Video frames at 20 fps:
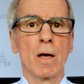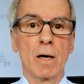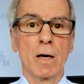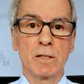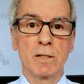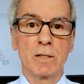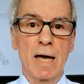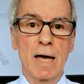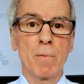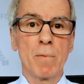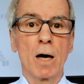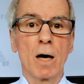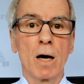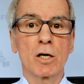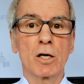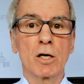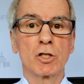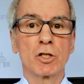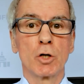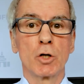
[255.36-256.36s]
Denmark
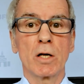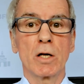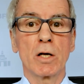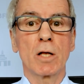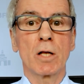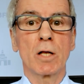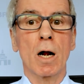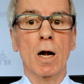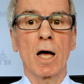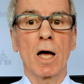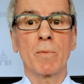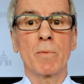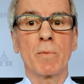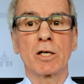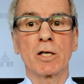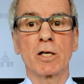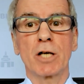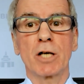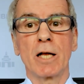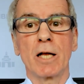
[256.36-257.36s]
has joined the
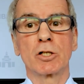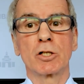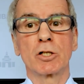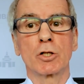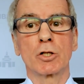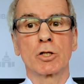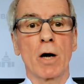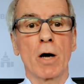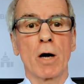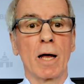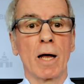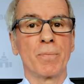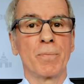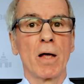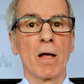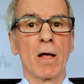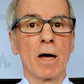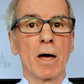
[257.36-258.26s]
climate change train